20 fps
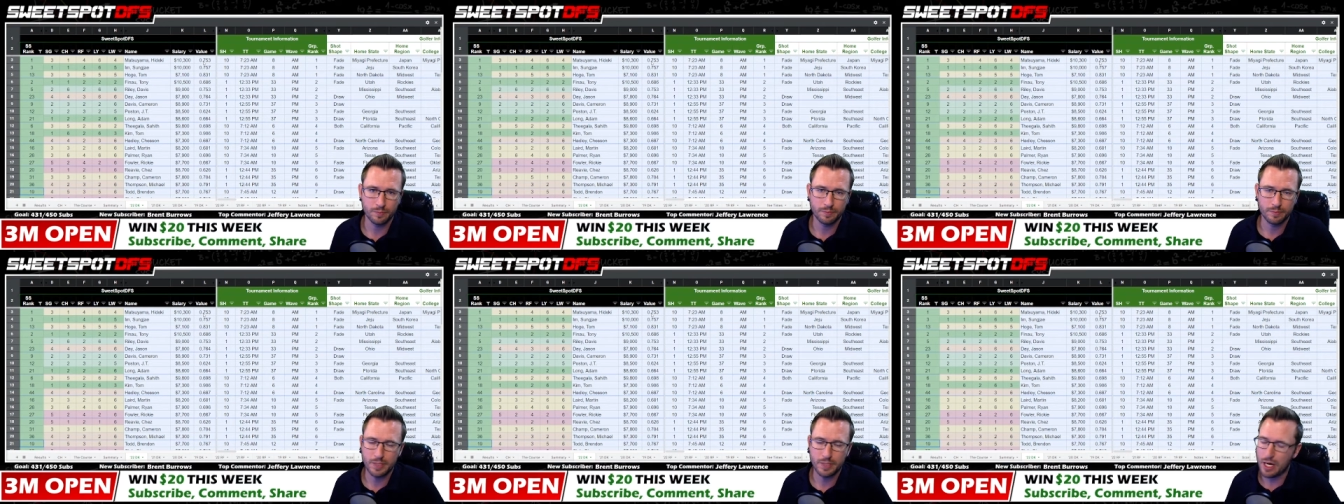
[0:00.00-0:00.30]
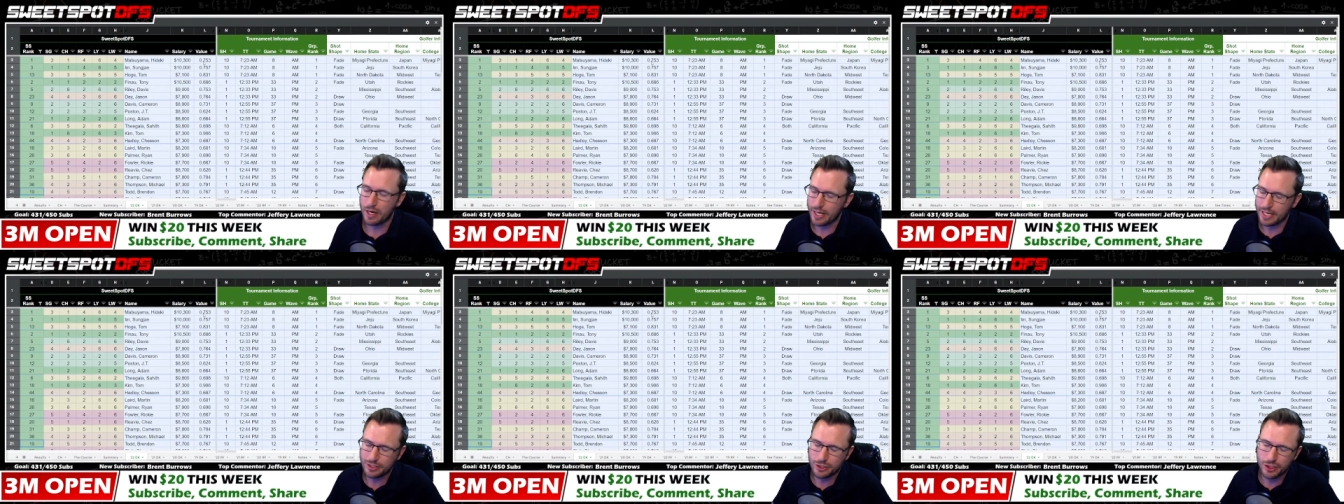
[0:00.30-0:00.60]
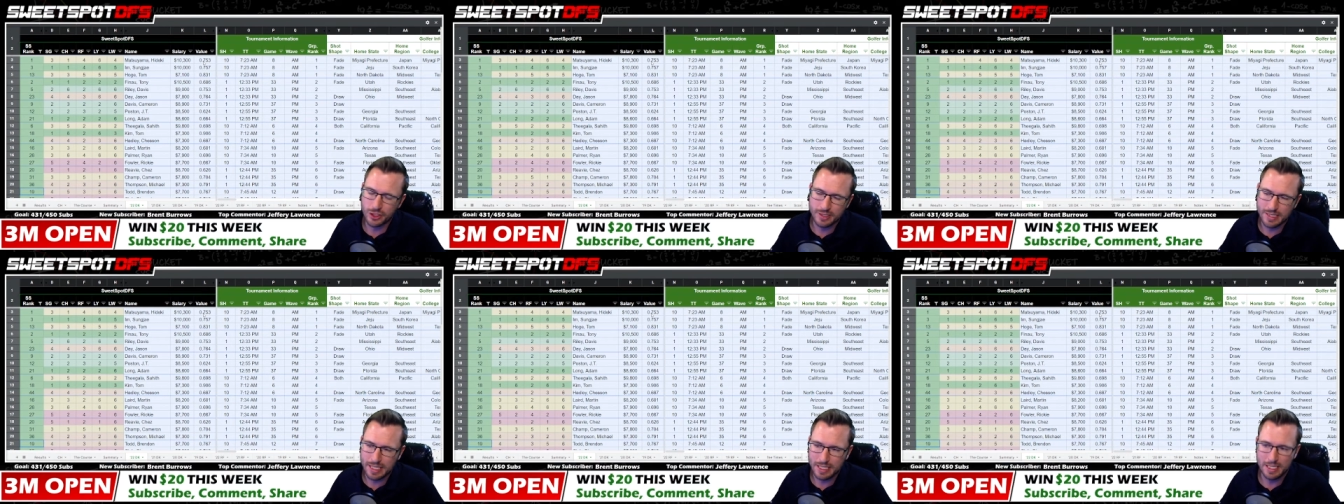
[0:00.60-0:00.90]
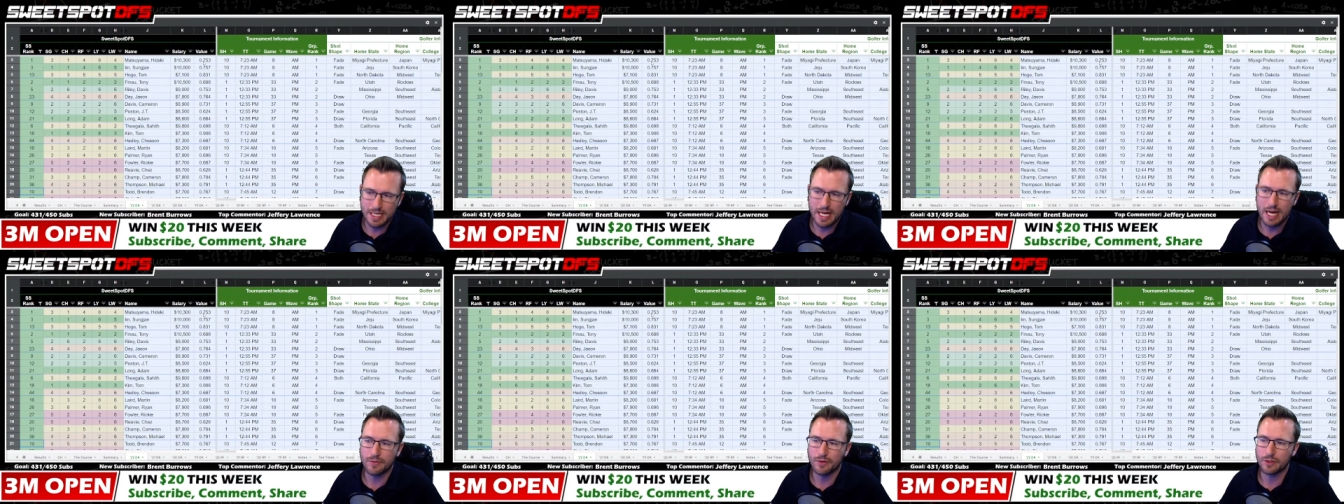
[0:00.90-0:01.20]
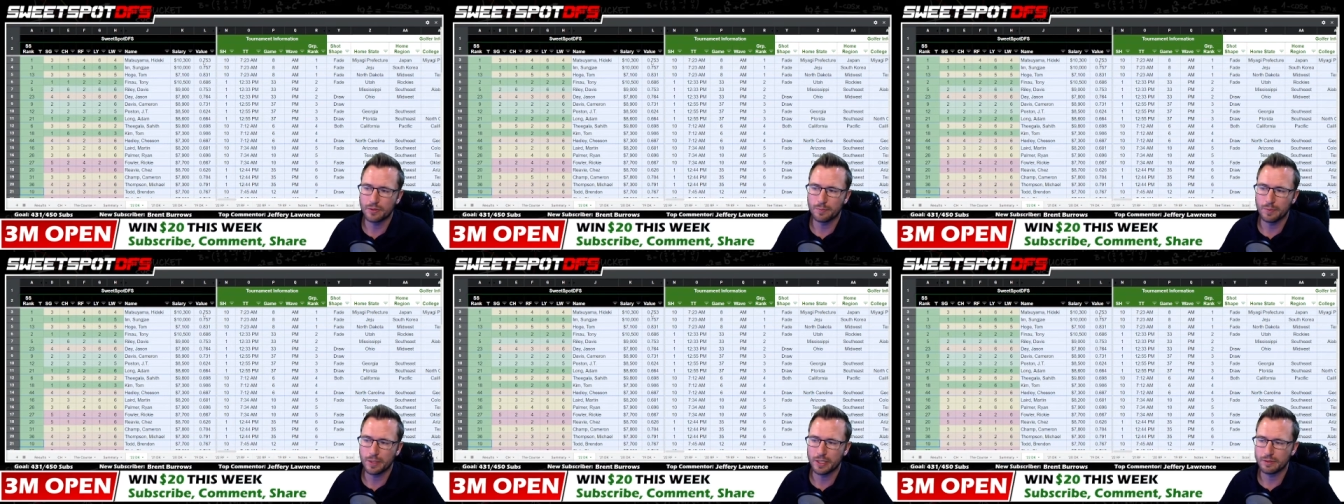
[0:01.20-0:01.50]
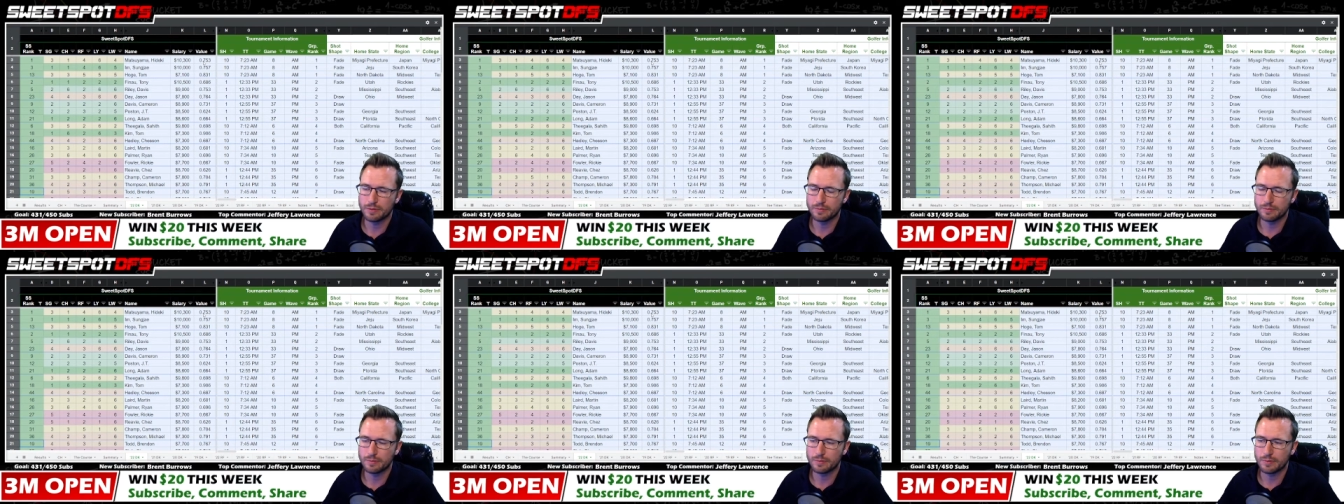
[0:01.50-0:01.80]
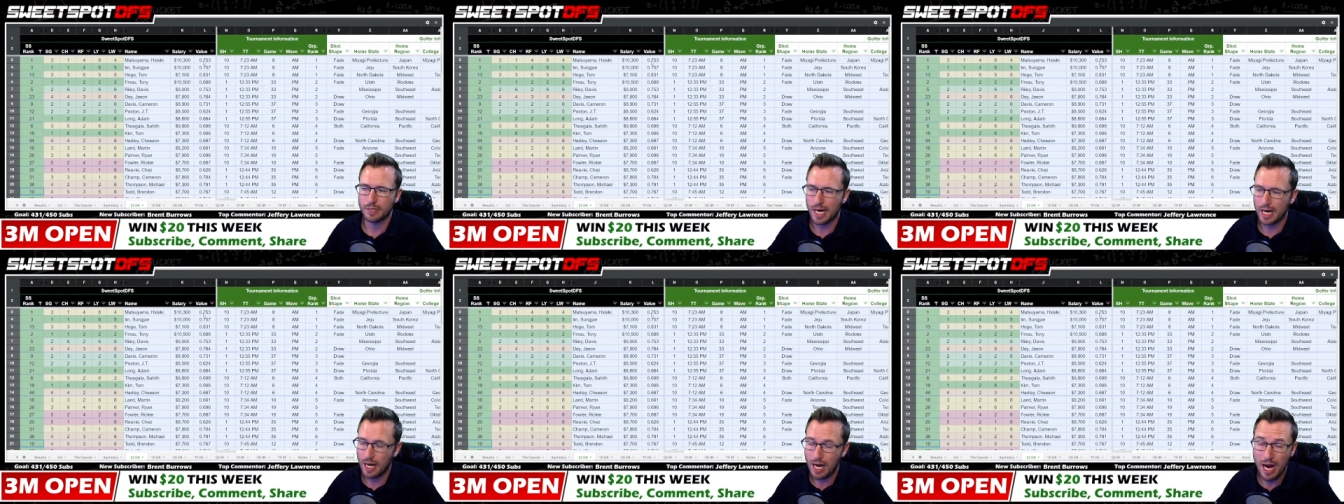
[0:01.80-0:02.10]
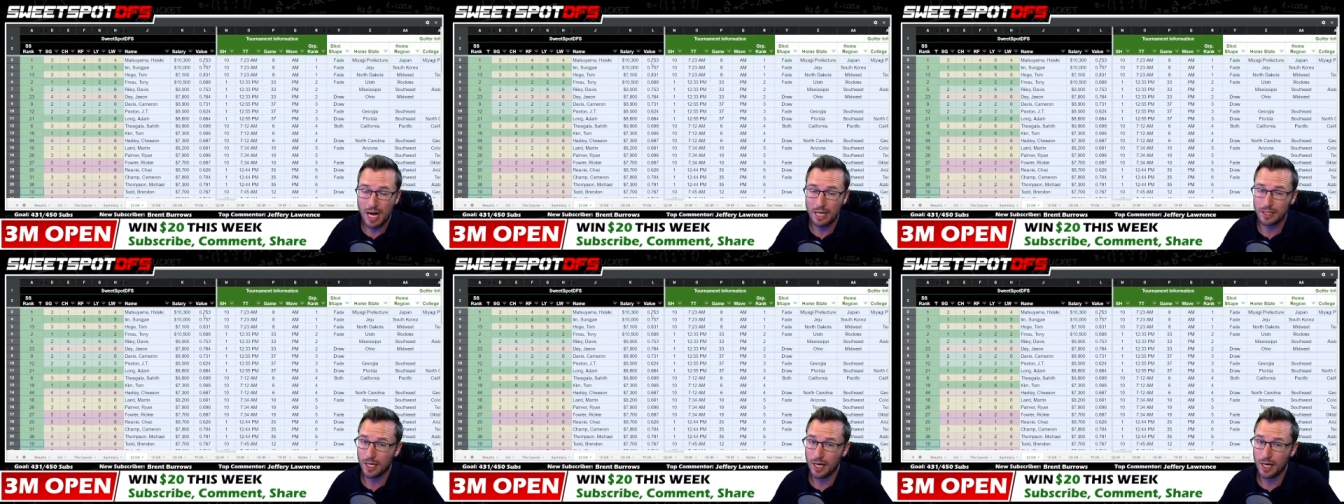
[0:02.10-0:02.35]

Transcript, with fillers: Now, I shouldn't say never, but I highly,